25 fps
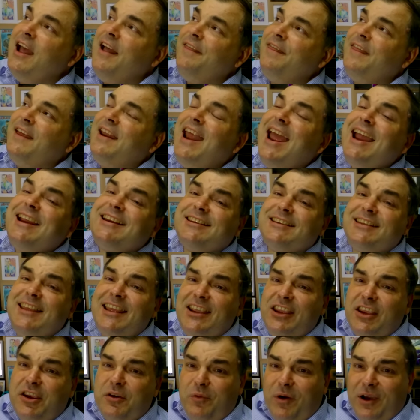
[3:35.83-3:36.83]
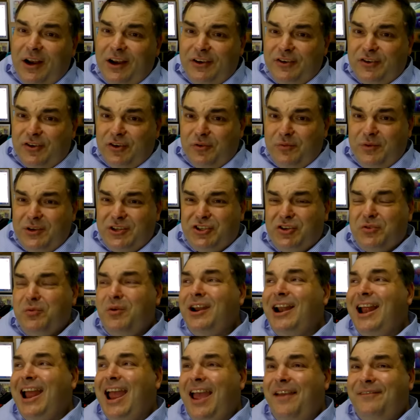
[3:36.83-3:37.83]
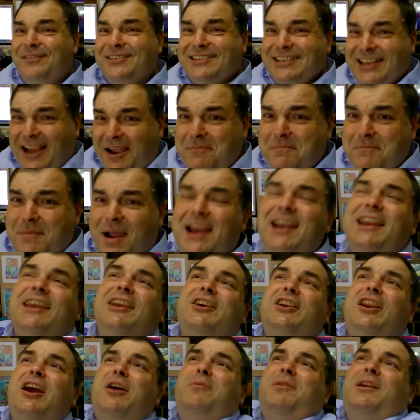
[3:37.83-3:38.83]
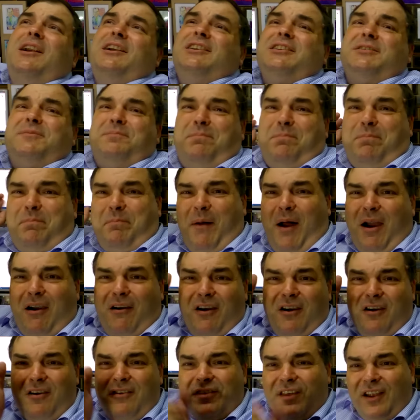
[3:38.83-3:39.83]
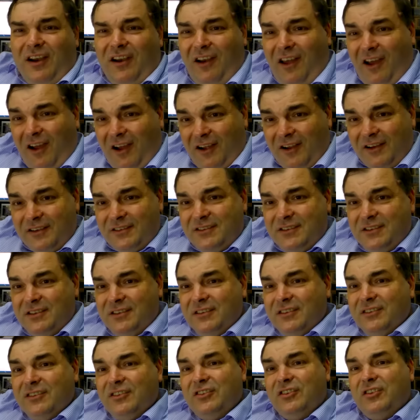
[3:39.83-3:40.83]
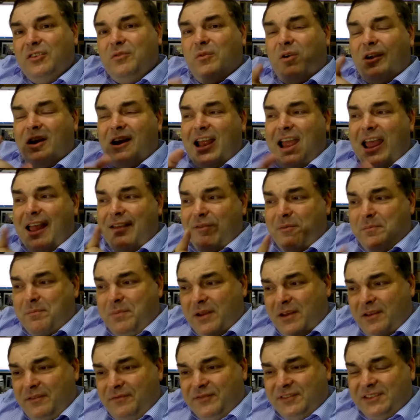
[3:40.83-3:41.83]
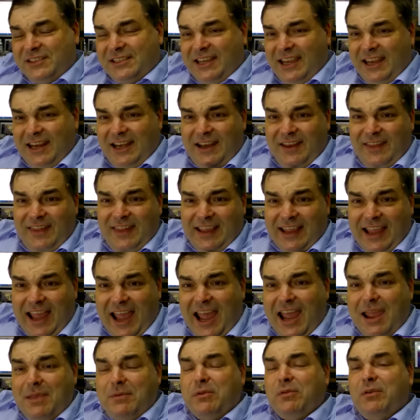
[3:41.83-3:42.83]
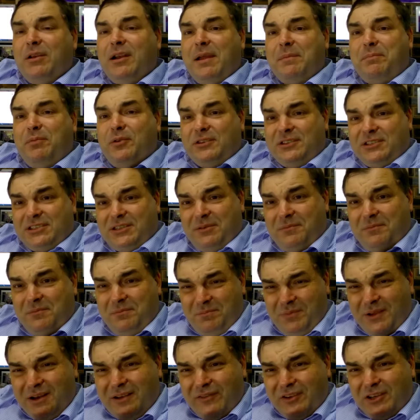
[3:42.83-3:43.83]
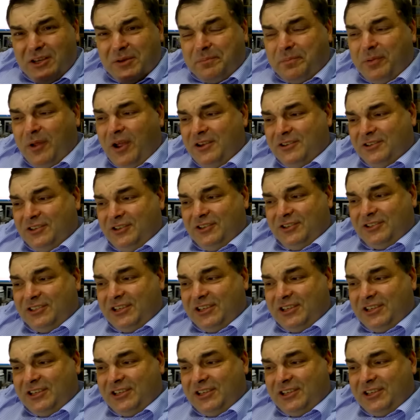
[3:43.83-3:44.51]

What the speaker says: The next thing you want to do is you want to have some money. You don't want to just borrow the lot. You want to have a bit of skin in the game. You want to put some bit of a deposit.